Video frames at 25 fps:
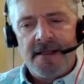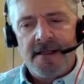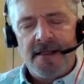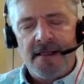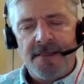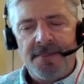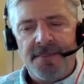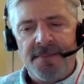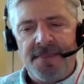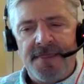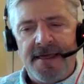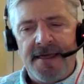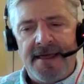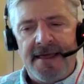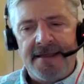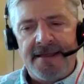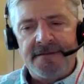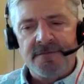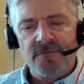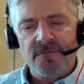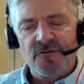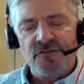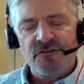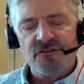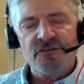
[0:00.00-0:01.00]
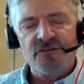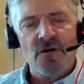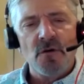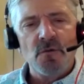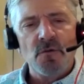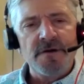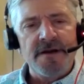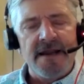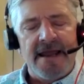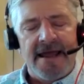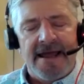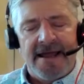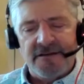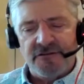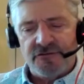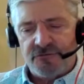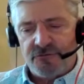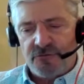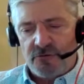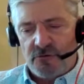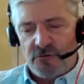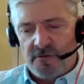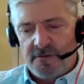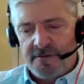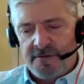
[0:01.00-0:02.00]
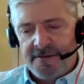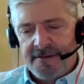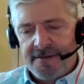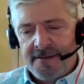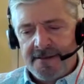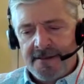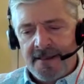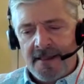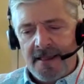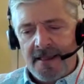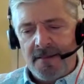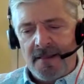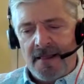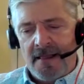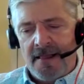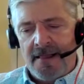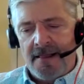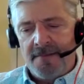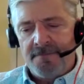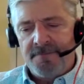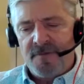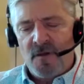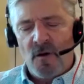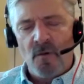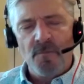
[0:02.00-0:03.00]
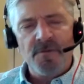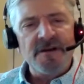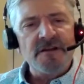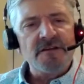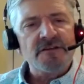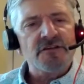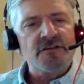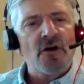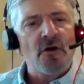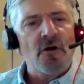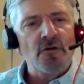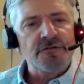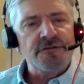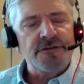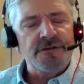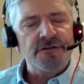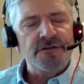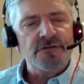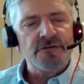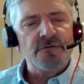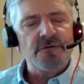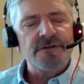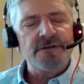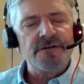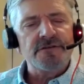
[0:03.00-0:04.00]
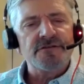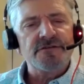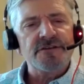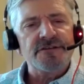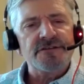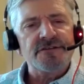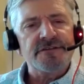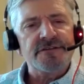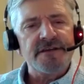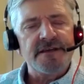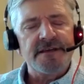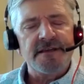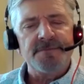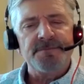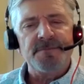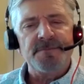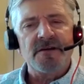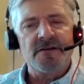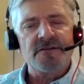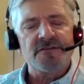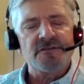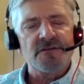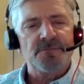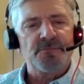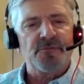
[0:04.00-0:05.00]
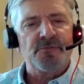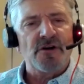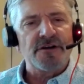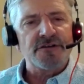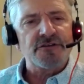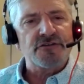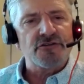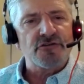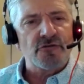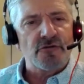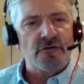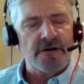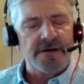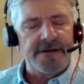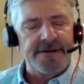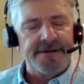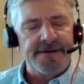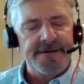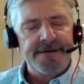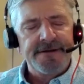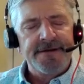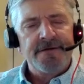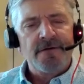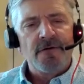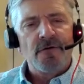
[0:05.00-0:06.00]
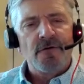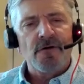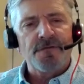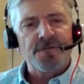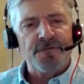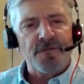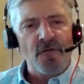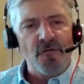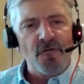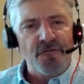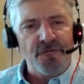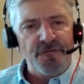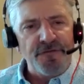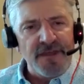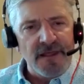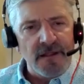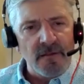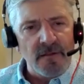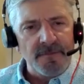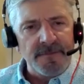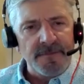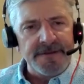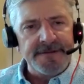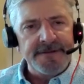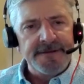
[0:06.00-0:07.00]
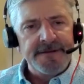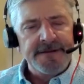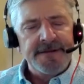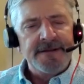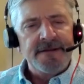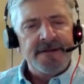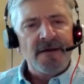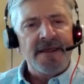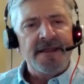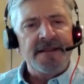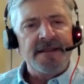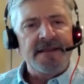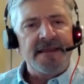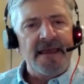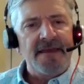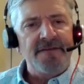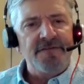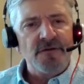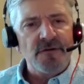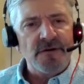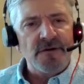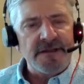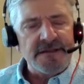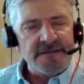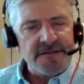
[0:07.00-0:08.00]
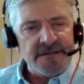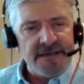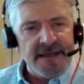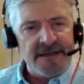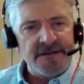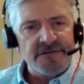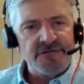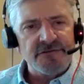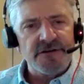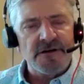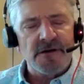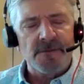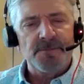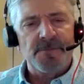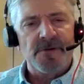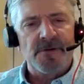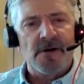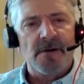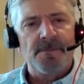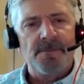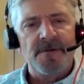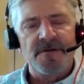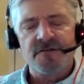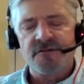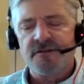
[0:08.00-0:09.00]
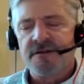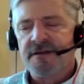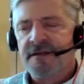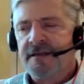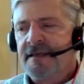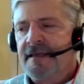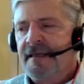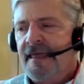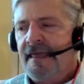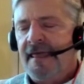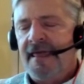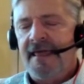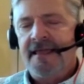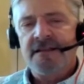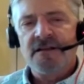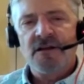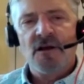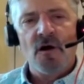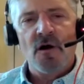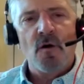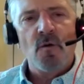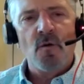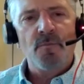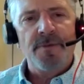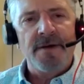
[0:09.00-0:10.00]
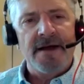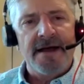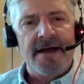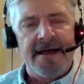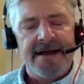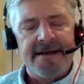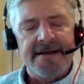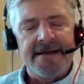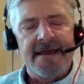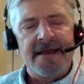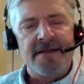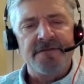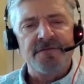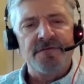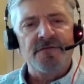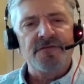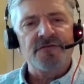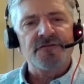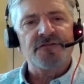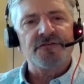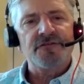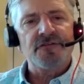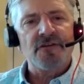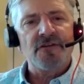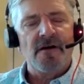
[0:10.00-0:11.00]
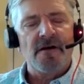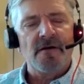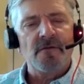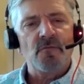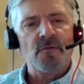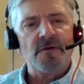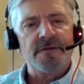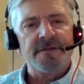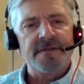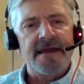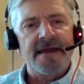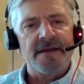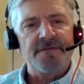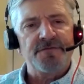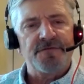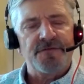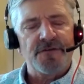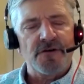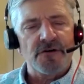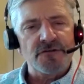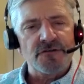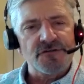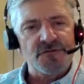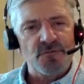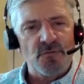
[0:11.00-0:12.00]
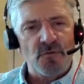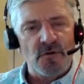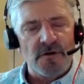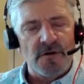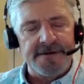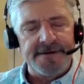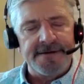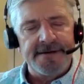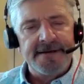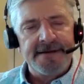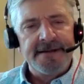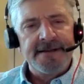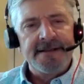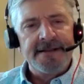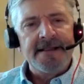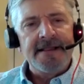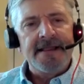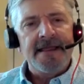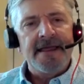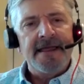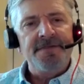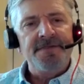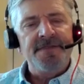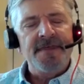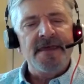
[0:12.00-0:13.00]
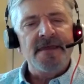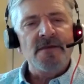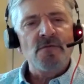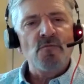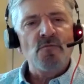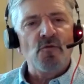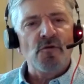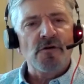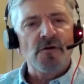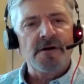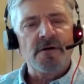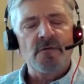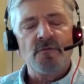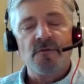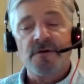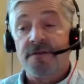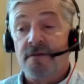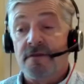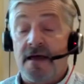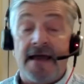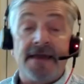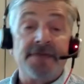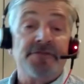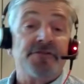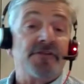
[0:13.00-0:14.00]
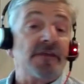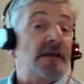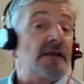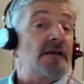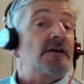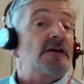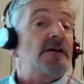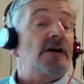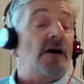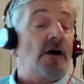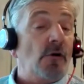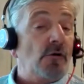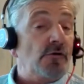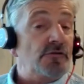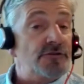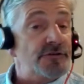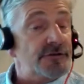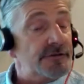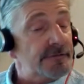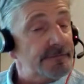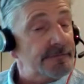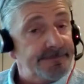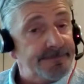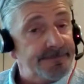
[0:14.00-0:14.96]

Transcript: that was so natural. Nobody told you to do it. You just did it because it brought joy or fulfillment and gave you an intention or purpose. And go back and start with that first one. And then work with, I think, a coach,